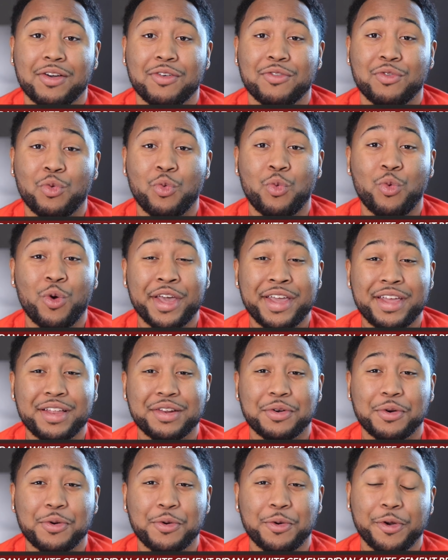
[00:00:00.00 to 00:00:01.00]
of
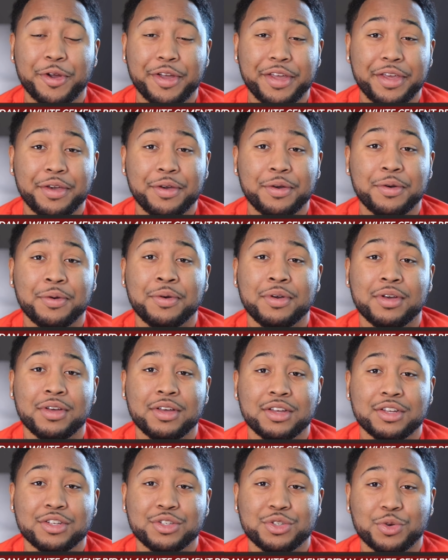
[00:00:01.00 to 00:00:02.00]
white Oreo
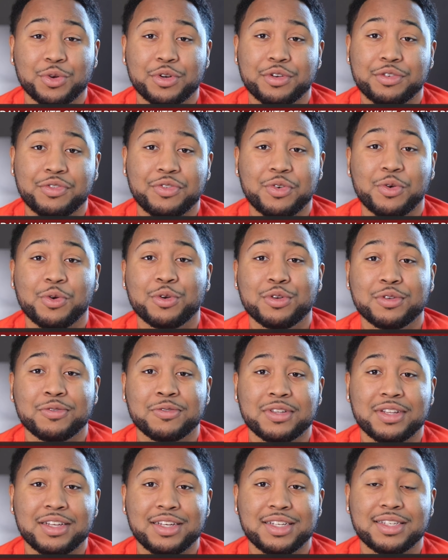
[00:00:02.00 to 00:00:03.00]
Jordan 4s
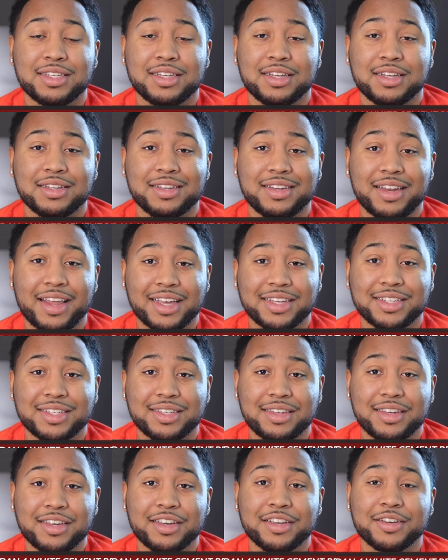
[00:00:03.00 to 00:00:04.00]
releasing
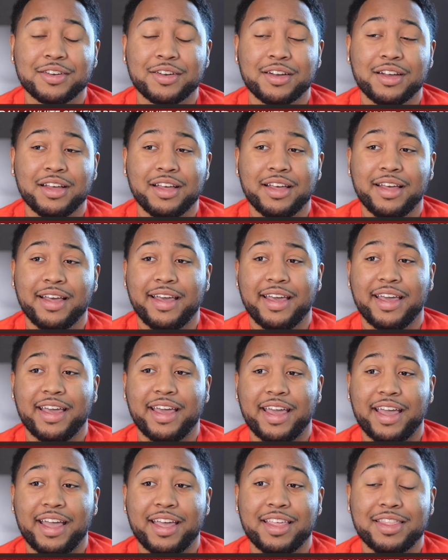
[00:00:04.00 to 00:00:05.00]
next year,
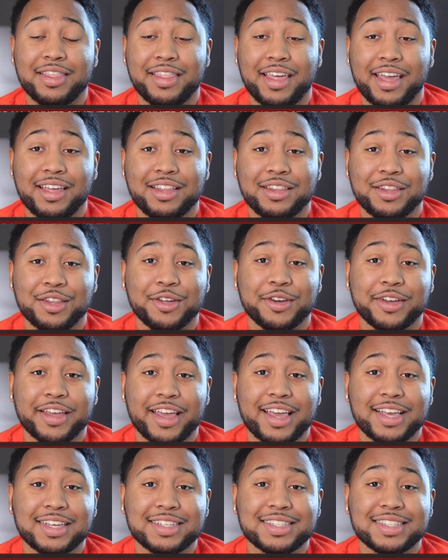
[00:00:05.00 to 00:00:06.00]
and they
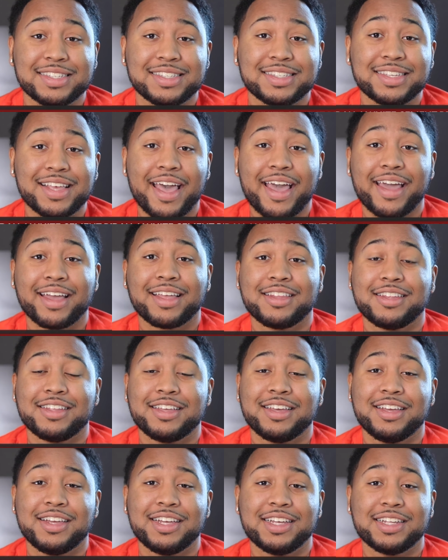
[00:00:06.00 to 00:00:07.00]
look
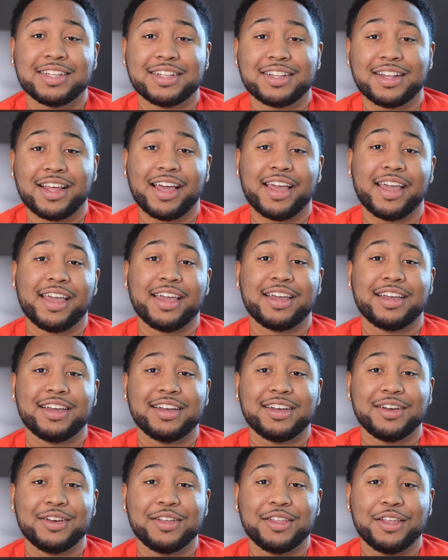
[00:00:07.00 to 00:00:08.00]
exactly like
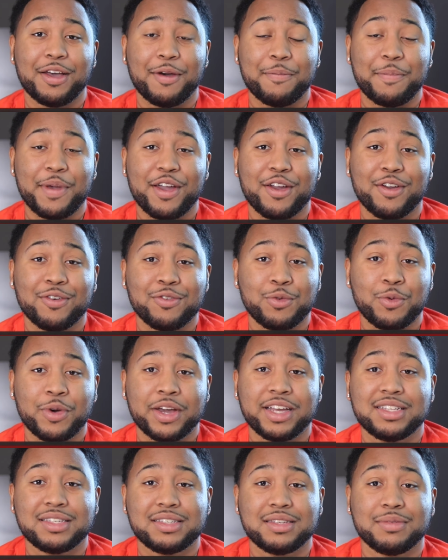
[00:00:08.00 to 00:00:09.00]
a pair of
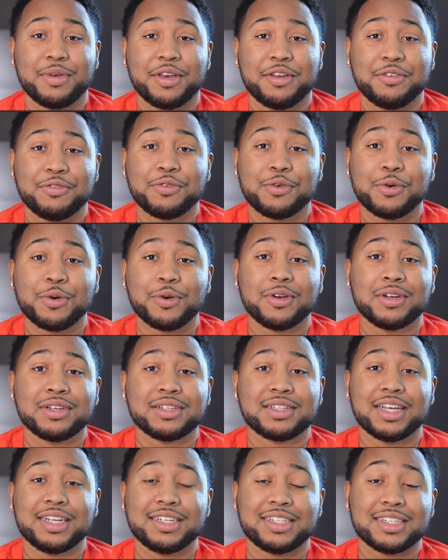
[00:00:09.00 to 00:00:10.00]
white cement
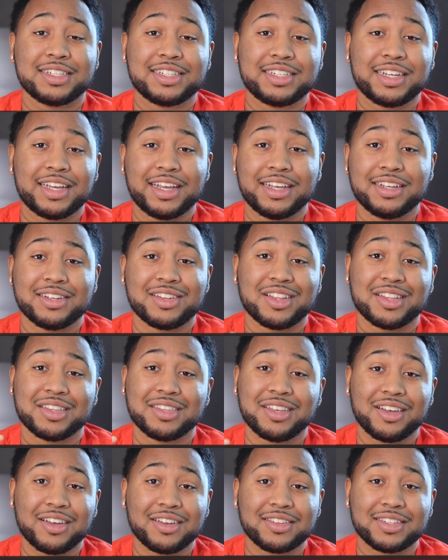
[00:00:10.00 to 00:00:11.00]
4s. They just changed the
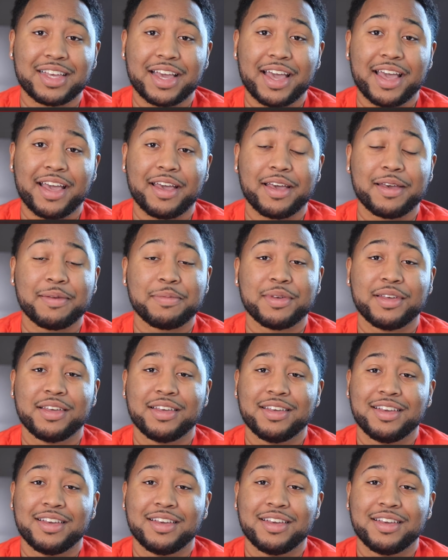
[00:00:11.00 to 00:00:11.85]
tongue tab